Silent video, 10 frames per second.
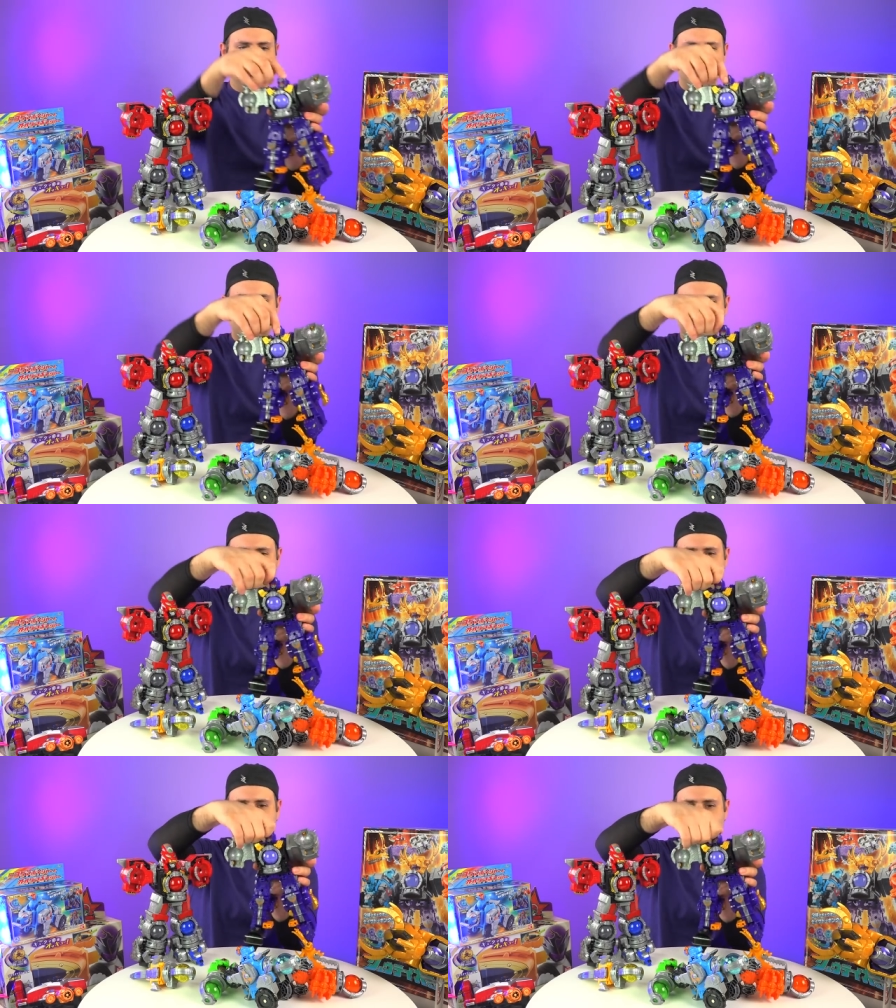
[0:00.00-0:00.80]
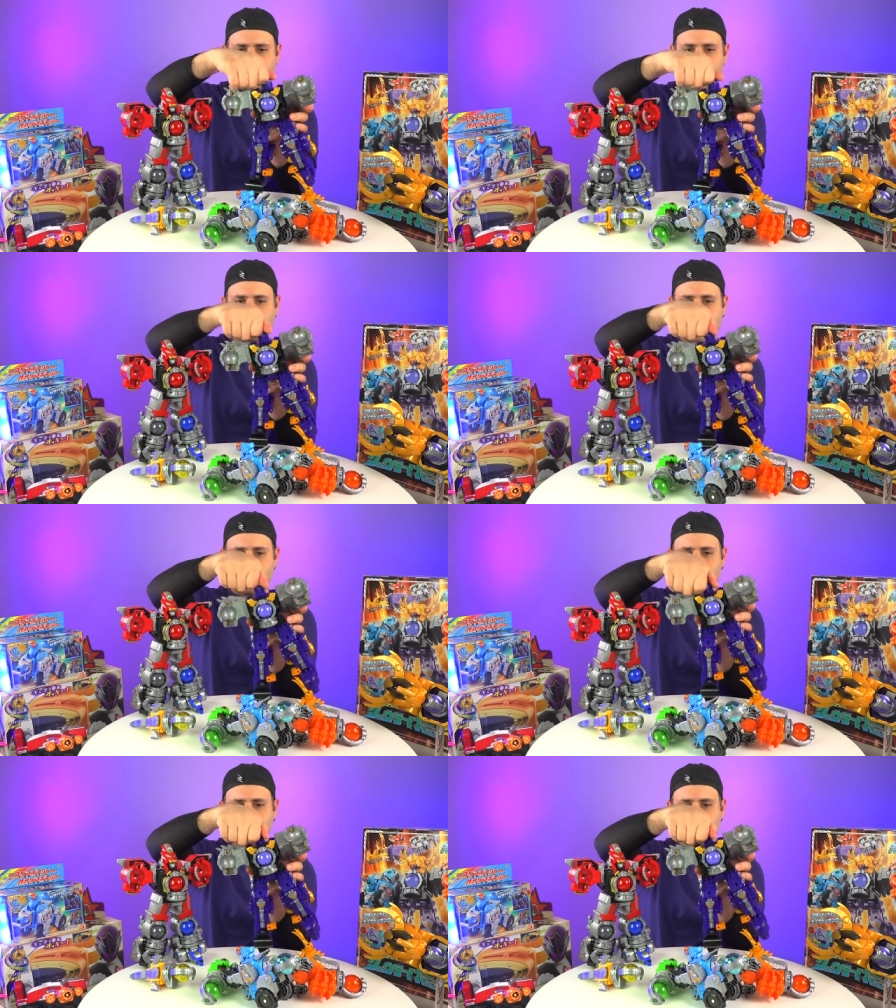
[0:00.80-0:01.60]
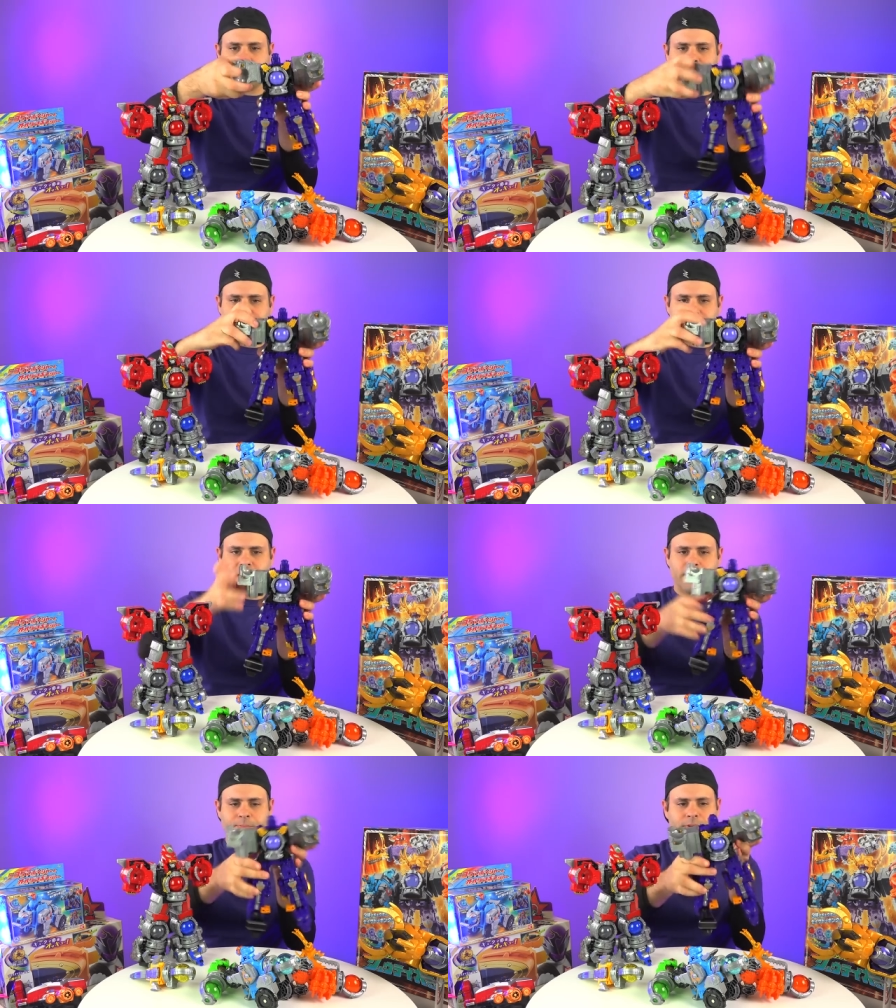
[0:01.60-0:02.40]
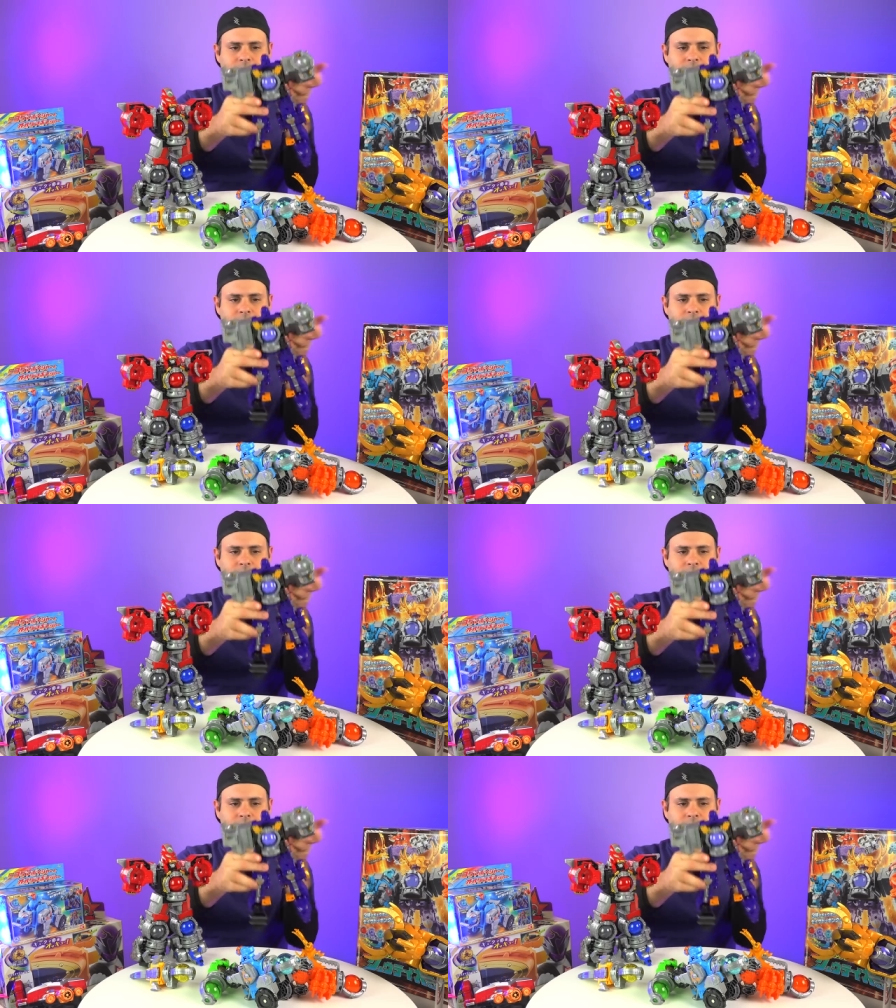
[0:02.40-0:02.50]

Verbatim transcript: Turn his head back around. Turn these up.